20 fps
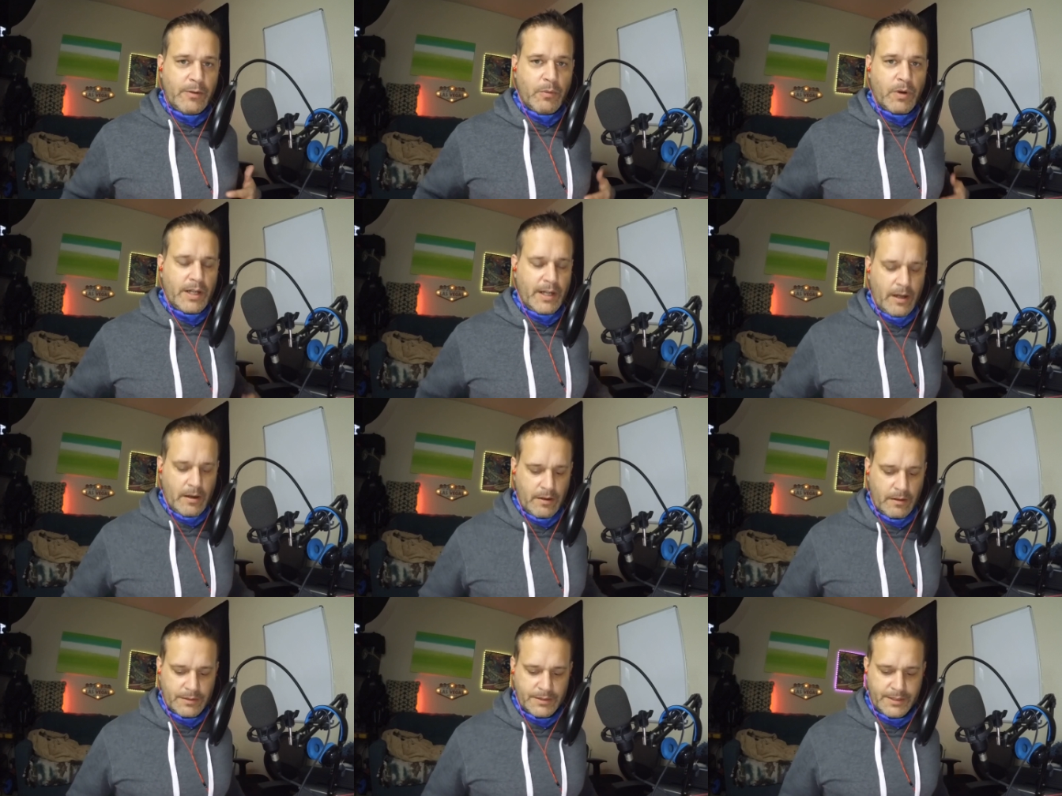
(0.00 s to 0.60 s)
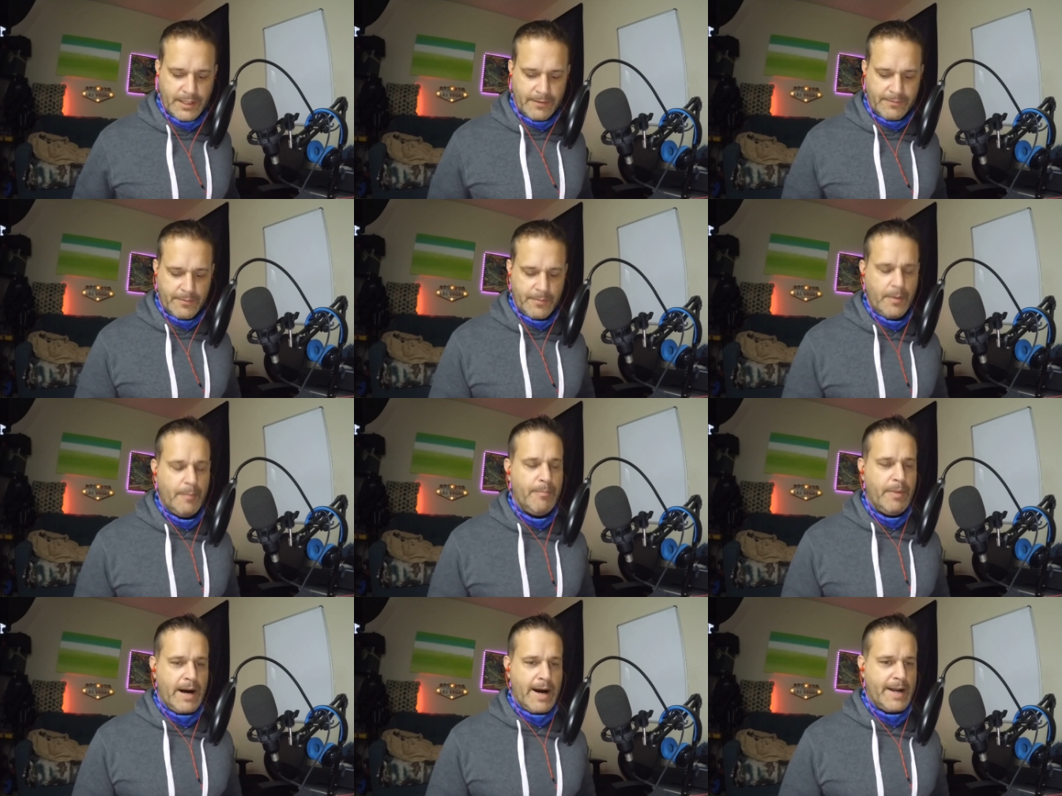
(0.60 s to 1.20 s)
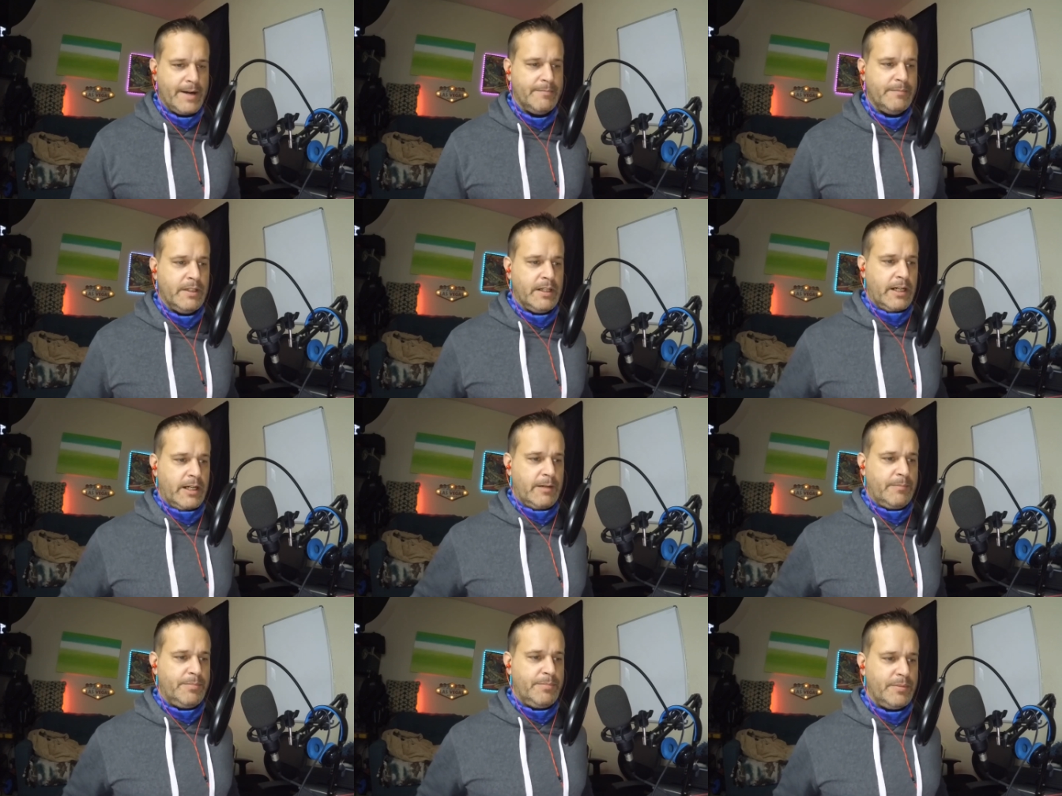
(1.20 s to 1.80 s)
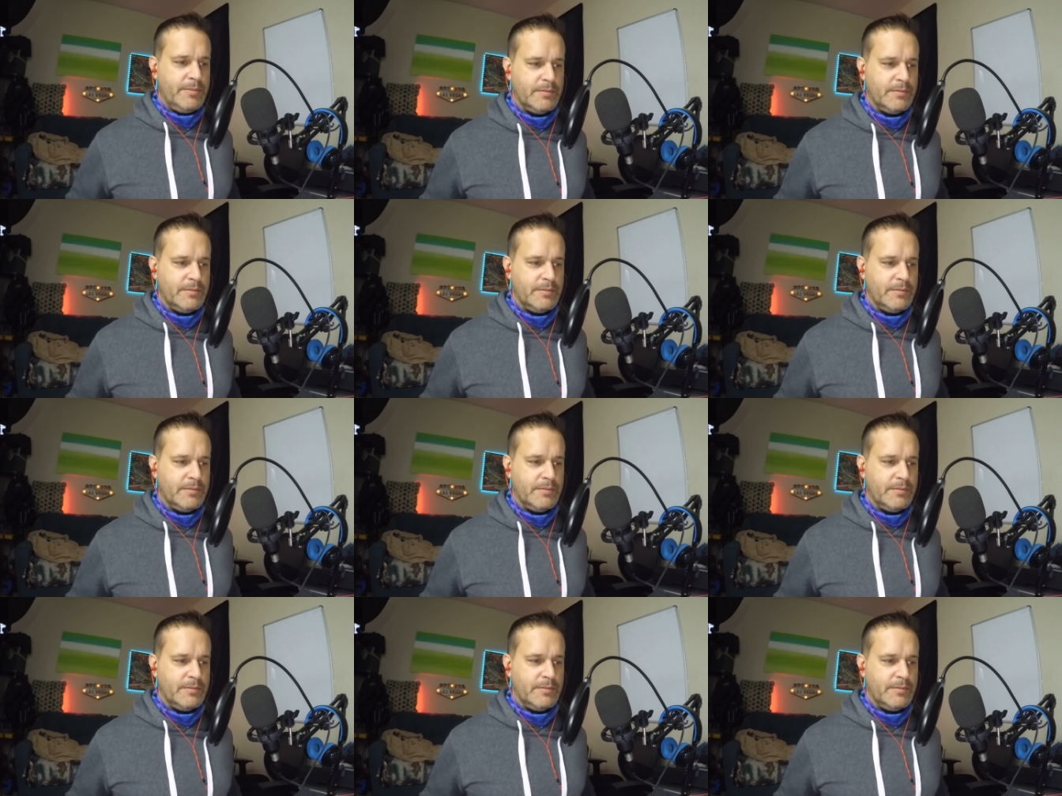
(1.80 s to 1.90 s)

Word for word: workout, I'll start from the bottom up.